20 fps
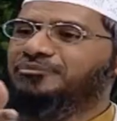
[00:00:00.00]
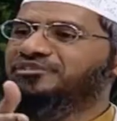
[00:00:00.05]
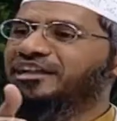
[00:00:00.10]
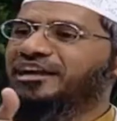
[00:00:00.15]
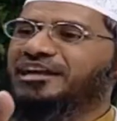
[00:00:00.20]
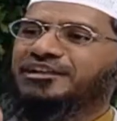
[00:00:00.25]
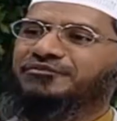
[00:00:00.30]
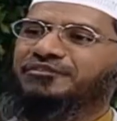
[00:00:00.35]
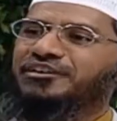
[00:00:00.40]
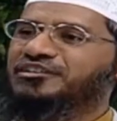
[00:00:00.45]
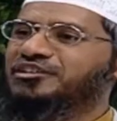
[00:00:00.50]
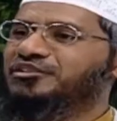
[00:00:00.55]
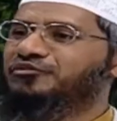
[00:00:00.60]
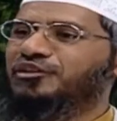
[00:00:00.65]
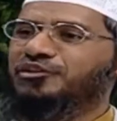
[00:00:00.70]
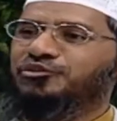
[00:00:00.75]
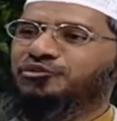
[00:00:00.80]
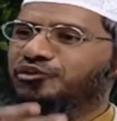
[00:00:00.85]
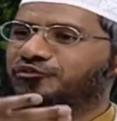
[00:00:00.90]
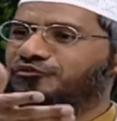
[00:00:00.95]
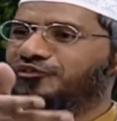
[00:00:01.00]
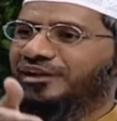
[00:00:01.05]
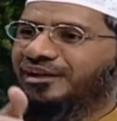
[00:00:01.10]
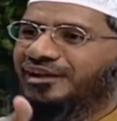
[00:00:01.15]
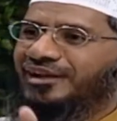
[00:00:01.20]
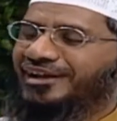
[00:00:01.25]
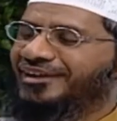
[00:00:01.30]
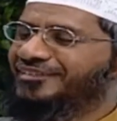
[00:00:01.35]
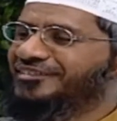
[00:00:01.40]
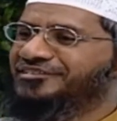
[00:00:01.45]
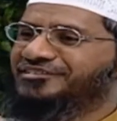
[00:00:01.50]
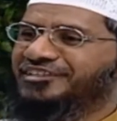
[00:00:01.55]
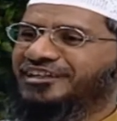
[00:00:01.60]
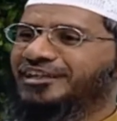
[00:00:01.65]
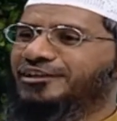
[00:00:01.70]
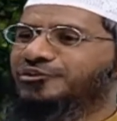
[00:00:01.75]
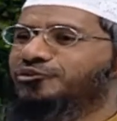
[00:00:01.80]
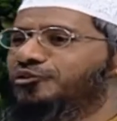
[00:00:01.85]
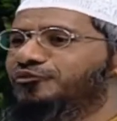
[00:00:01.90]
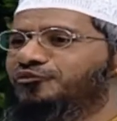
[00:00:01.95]
I'm sacrificing 1 goat for Allah and the
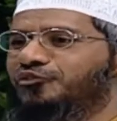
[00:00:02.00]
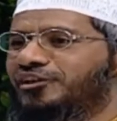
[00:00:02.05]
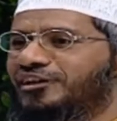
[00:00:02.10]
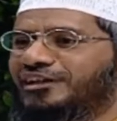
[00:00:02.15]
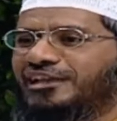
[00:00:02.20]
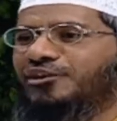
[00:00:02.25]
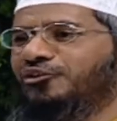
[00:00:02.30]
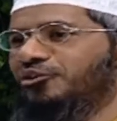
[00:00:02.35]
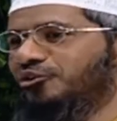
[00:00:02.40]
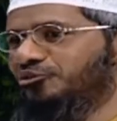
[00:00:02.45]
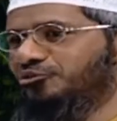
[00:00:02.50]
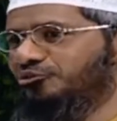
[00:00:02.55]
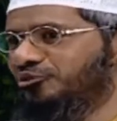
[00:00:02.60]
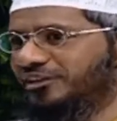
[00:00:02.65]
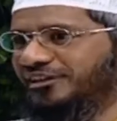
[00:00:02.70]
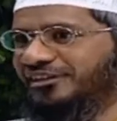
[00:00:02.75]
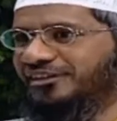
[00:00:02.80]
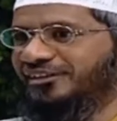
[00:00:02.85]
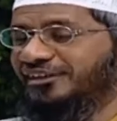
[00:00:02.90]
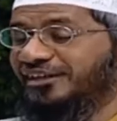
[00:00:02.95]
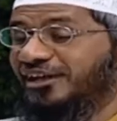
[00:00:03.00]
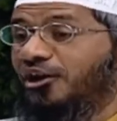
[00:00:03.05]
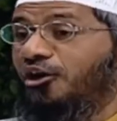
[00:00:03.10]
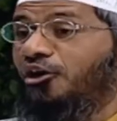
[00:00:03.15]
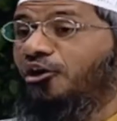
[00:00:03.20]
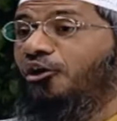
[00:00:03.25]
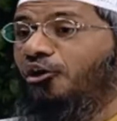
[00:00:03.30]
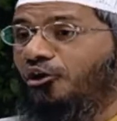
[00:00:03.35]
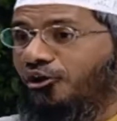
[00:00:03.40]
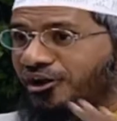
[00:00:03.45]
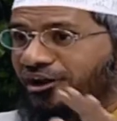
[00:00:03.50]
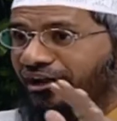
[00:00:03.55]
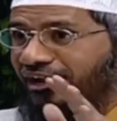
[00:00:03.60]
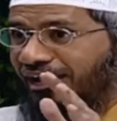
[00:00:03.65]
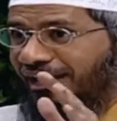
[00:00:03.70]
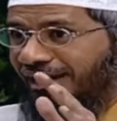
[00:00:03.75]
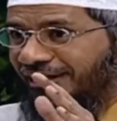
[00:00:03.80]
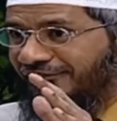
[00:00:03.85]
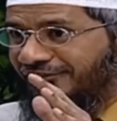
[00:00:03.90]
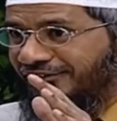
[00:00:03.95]
2nd goat for a king or a ruler. All
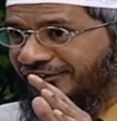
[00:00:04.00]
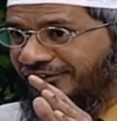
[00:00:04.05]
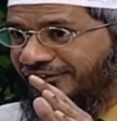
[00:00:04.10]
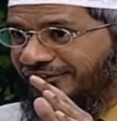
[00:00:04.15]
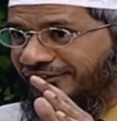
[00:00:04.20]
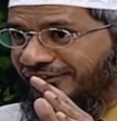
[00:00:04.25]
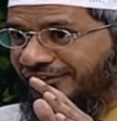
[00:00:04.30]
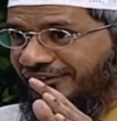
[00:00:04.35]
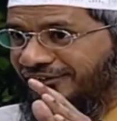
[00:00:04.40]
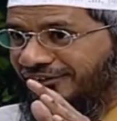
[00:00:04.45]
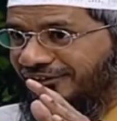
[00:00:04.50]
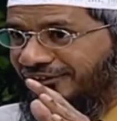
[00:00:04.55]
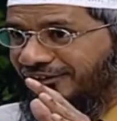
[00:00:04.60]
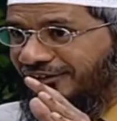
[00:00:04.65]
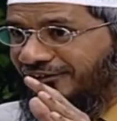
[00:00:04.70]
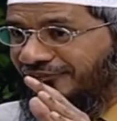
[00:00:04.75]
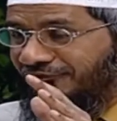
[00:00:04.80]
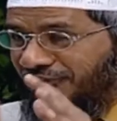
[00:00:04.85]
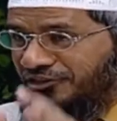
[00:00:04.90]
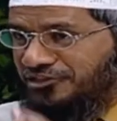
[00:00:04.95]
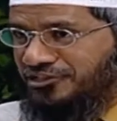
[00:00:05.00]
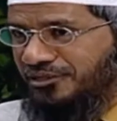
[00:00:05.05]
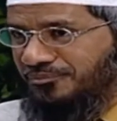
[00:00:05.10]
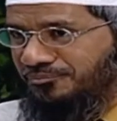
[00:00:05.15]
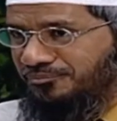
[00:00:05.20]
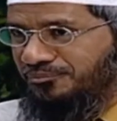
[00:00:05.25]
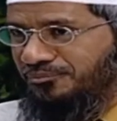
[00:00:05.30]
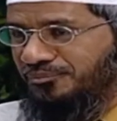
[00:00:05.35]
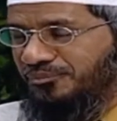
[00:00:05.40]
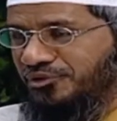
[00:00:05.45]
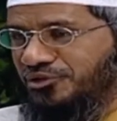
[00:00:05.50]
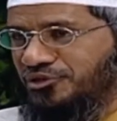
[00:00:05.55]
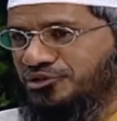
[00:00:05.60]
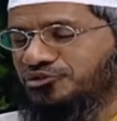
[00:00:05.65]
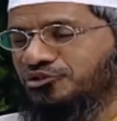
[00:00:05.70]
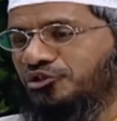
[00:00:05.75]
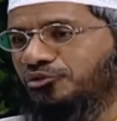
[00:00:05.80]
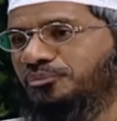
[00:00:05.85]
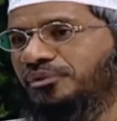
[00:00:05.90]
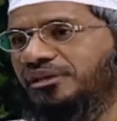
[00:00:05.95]
our worship
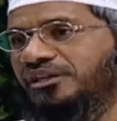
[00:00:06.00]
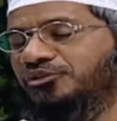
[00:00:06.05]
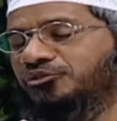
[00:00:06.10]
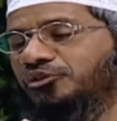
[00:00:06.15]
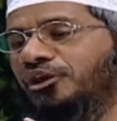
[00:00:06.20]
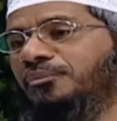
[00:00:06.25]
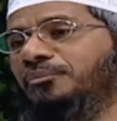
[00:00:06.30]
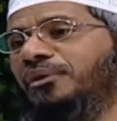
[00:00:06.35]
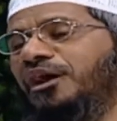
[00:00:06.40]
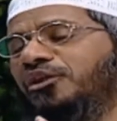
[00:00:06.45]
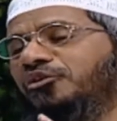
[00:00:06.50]
should be to Him